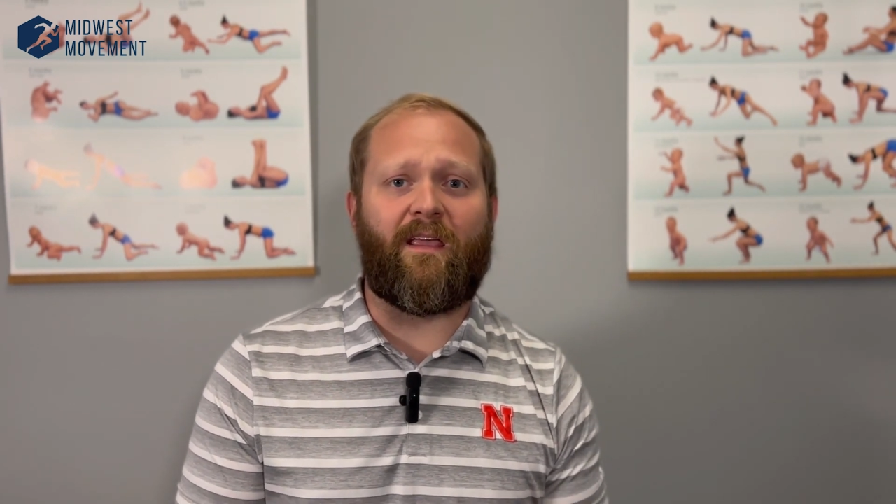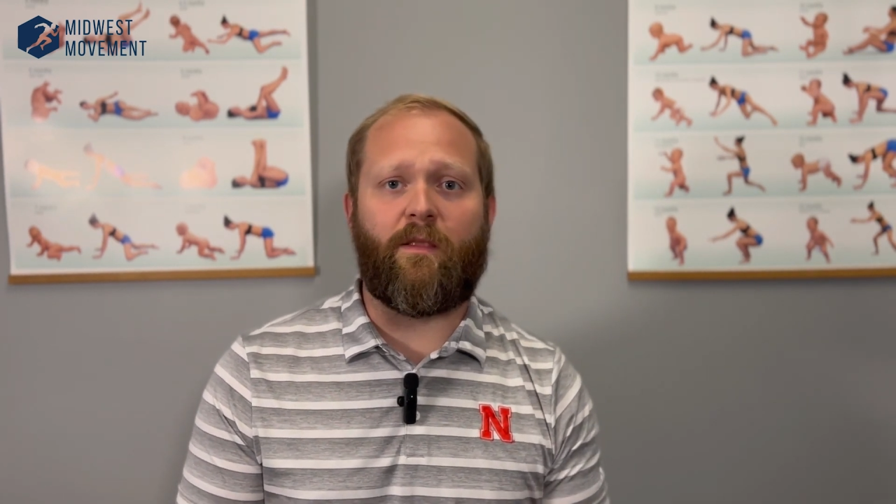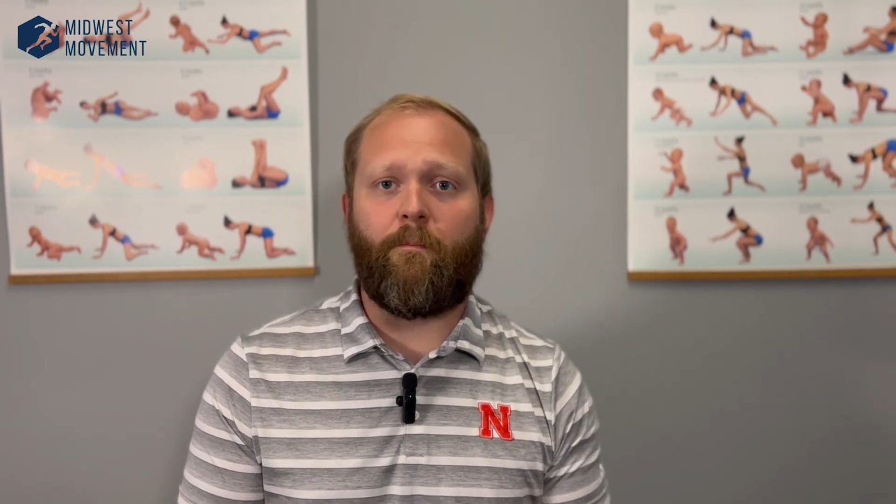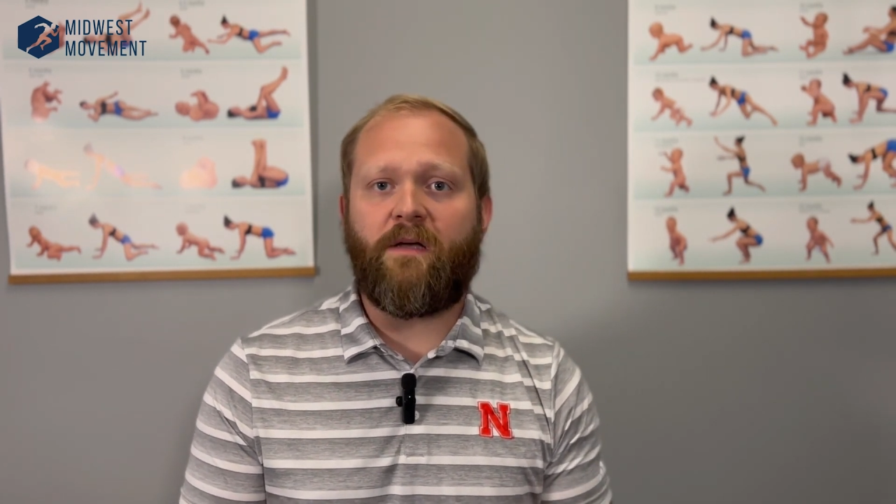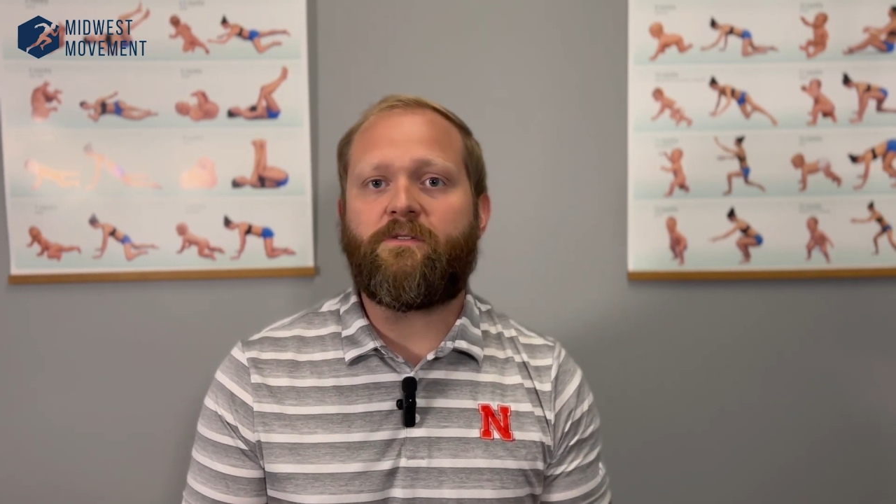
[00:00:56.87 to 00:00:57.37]
and the
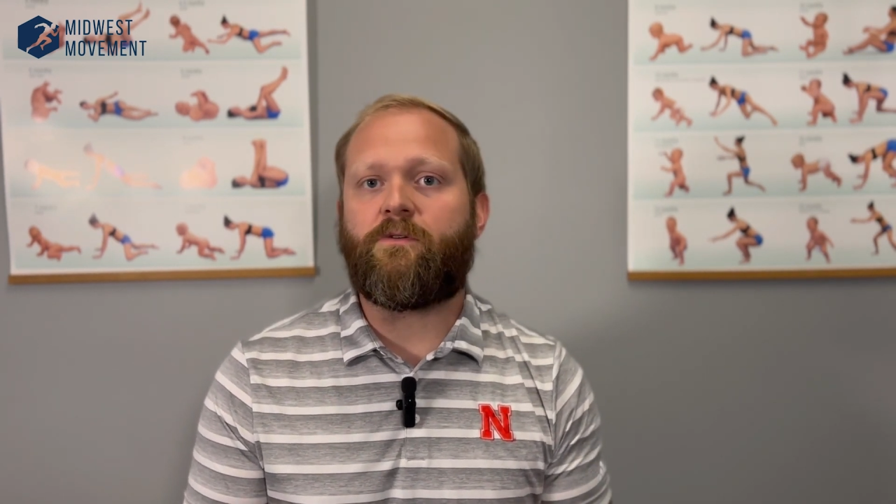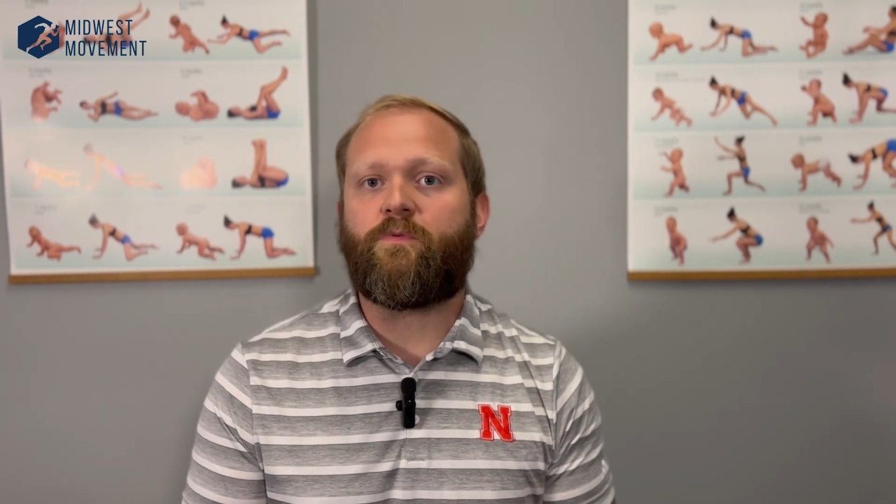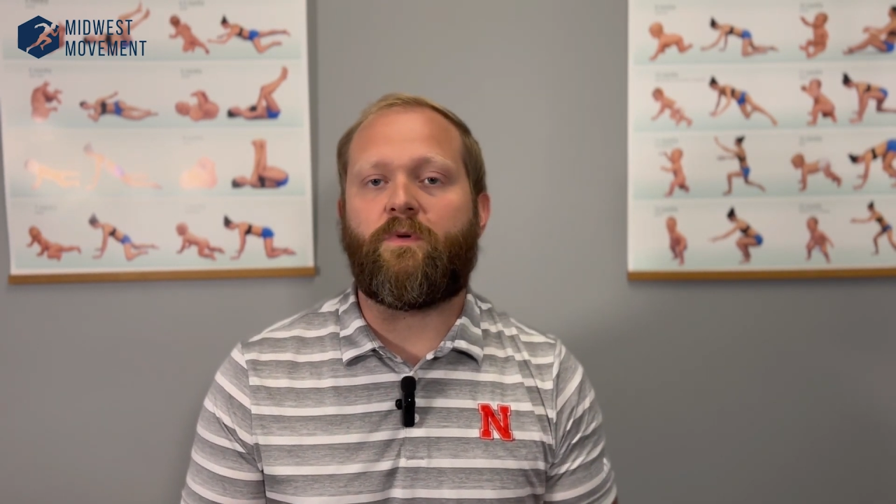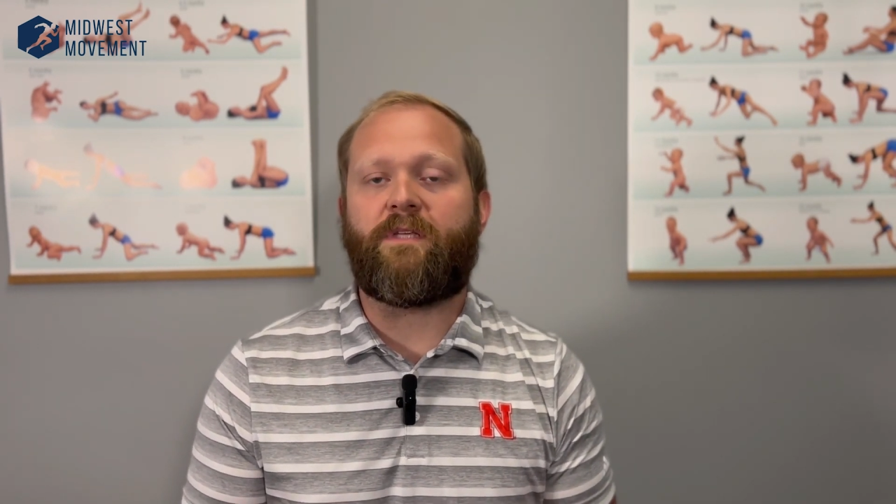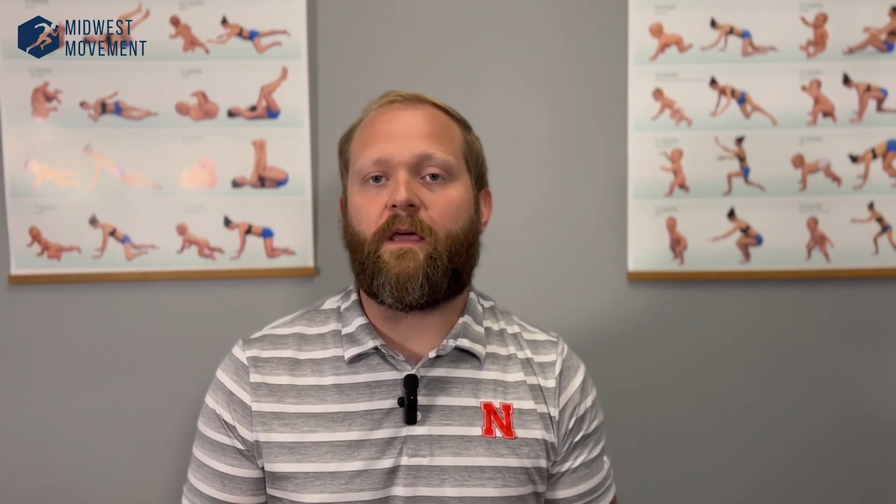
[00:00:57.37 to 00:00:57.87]
muscles
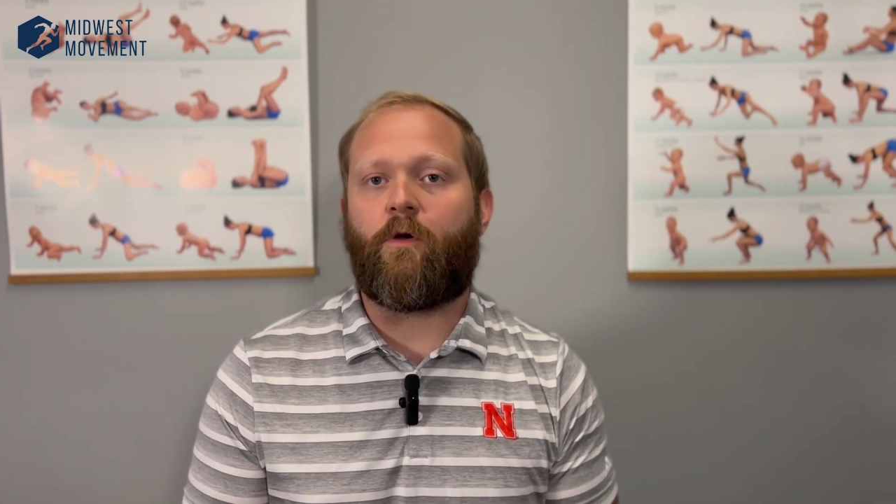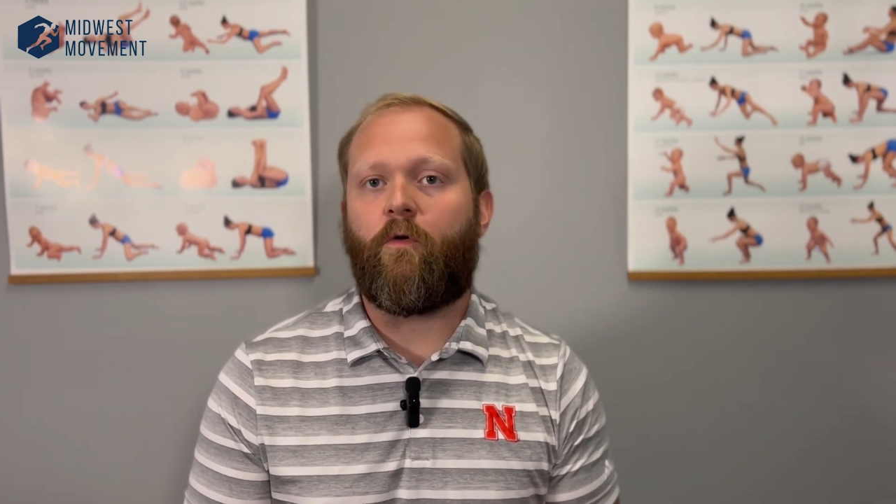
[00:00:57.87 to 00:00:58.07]
will take